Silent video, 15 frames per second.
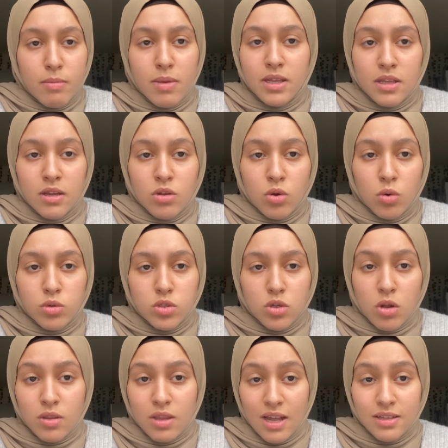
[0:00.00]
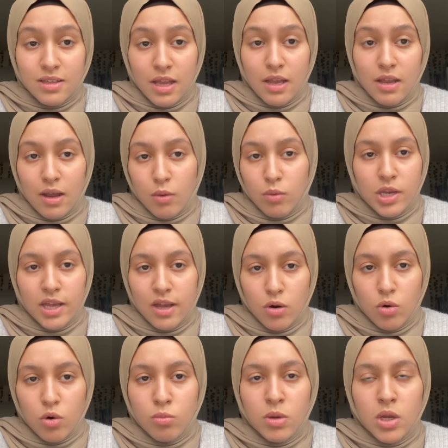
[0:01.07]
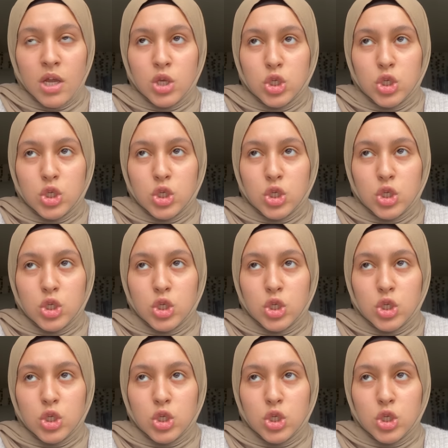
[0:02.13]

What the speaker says: make their notes on that day, like when you get home,